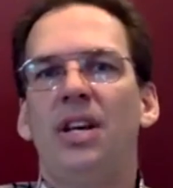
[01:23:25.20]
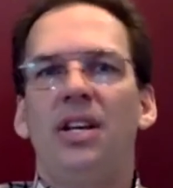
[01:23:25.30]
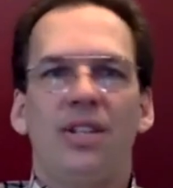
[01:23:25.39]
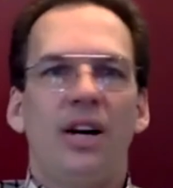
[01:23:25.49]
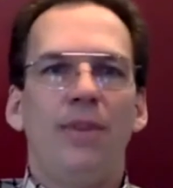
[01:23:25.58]

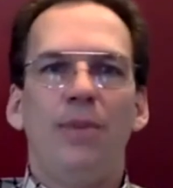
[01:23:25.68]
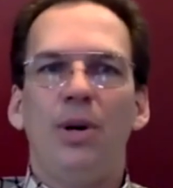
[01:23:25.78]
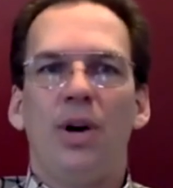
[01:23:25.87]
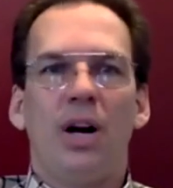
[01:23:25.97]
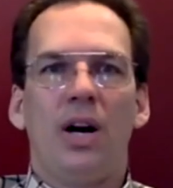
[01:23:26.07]
some
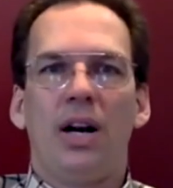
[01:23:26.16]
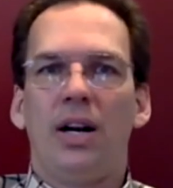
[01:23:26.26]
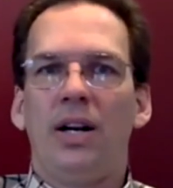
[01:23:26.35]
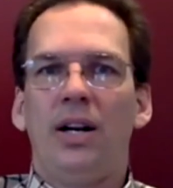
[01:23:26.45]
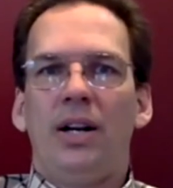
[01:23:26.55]
who
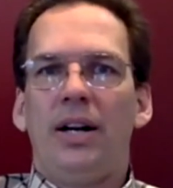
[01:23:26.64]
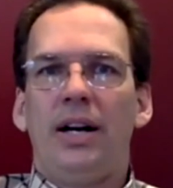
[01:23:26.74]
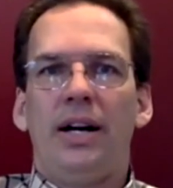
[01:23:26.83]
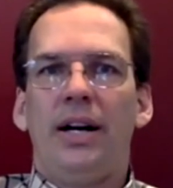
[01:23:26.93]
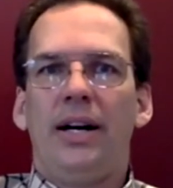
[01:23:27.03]
are,
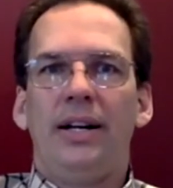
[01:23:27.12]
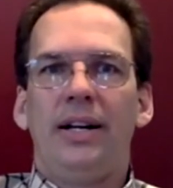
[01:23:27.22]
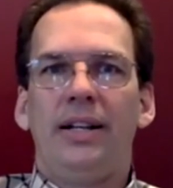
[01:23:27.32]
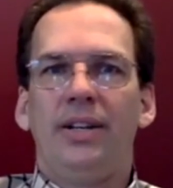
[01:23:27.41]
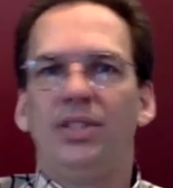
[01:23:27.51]

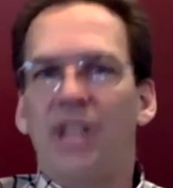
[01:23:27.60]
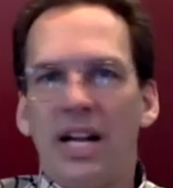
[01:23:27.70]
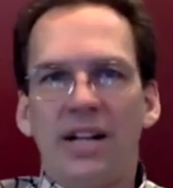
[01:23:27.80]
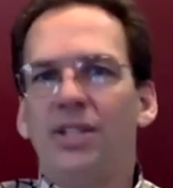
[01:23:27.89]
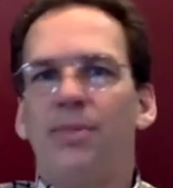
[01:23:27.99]

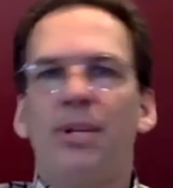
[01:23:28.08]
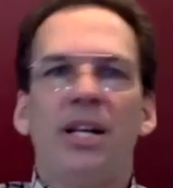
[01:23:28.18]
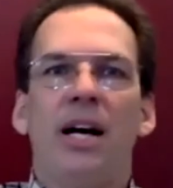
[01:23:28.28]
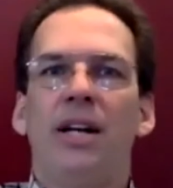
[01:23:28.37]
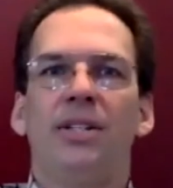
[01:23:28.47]
janitors at
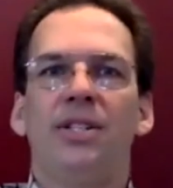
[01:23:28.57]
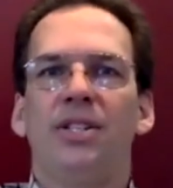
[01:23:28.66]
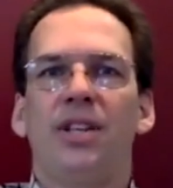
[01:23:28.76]
McDonald's,